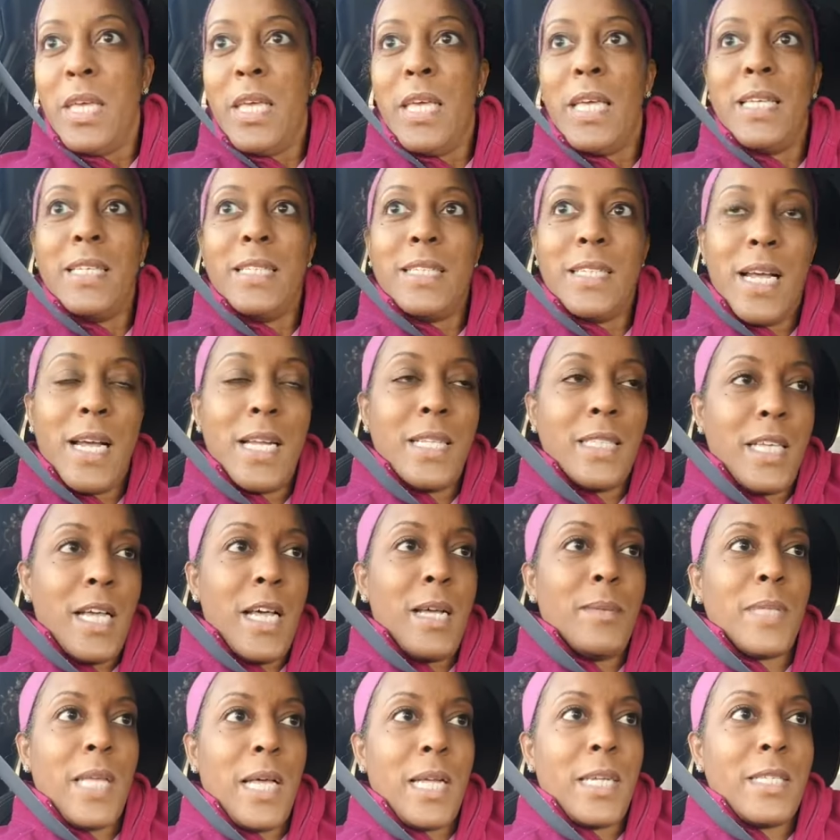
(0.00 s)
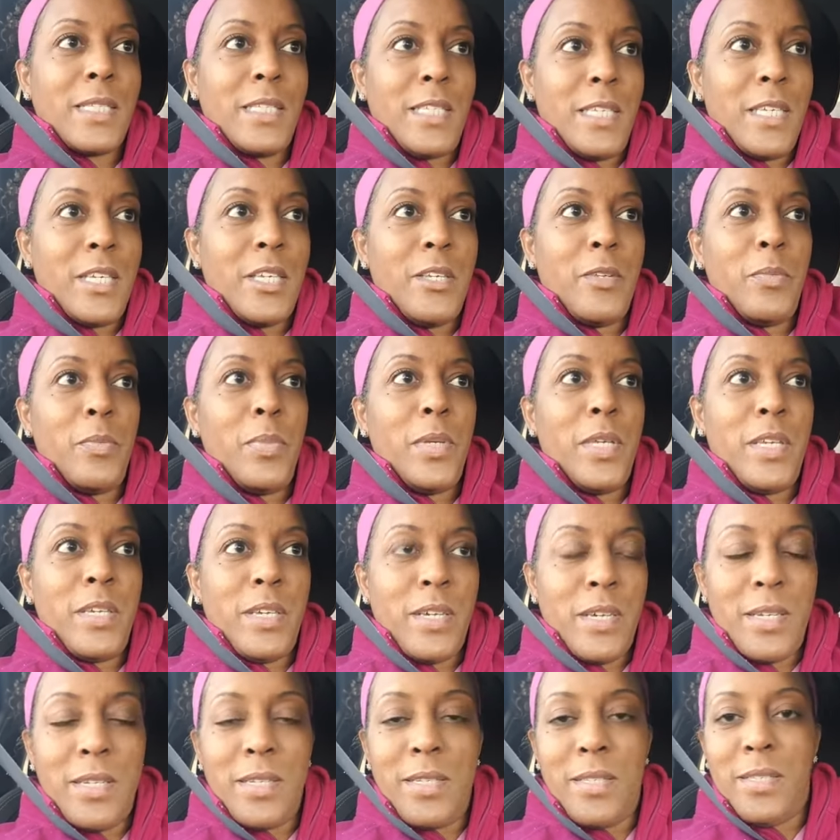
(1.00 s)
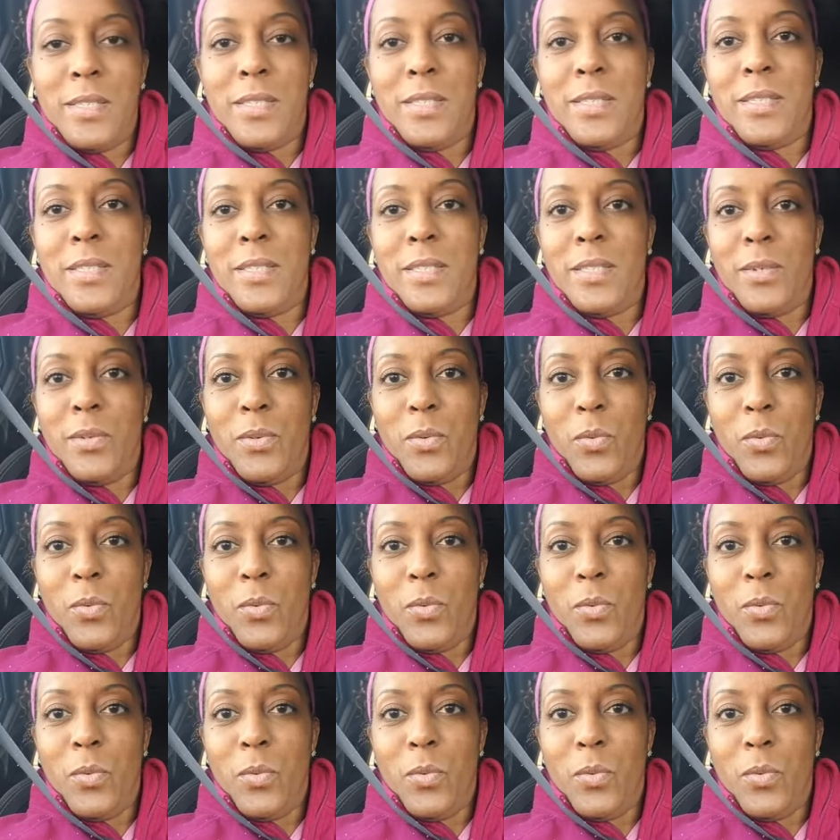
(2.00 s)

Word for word: is nine times out of ten because